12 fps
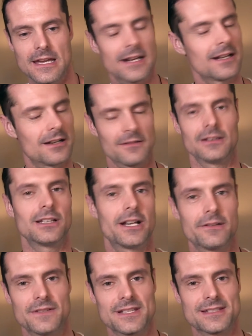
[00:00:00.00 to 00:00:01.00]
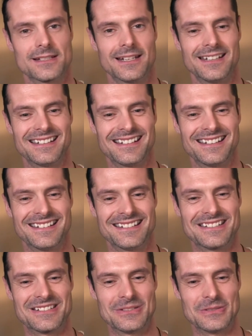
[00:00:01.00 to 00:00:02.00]
And I got a lot of insight
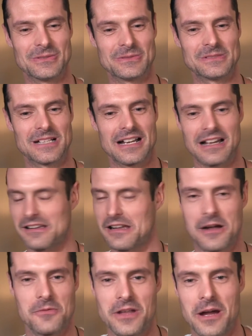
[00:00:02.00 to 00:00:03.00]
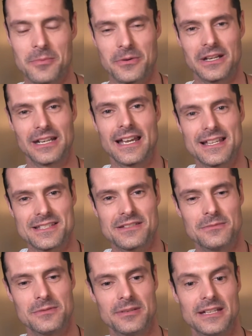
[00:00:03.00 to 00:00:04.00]
into how we operate as
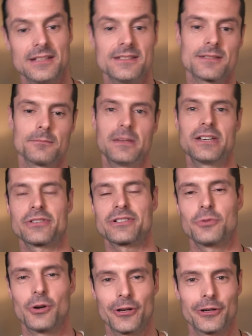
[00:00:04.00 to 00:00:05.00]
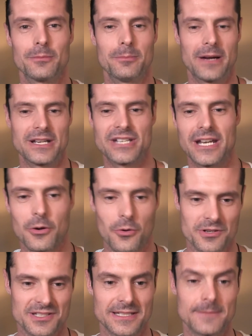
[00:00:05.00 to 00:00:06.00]
human beings. Matrix Warrior by Jake
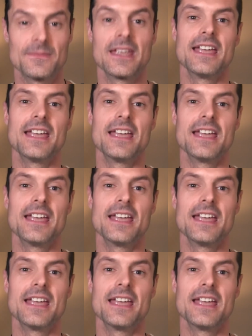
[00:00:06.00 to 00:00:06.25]
Horsley.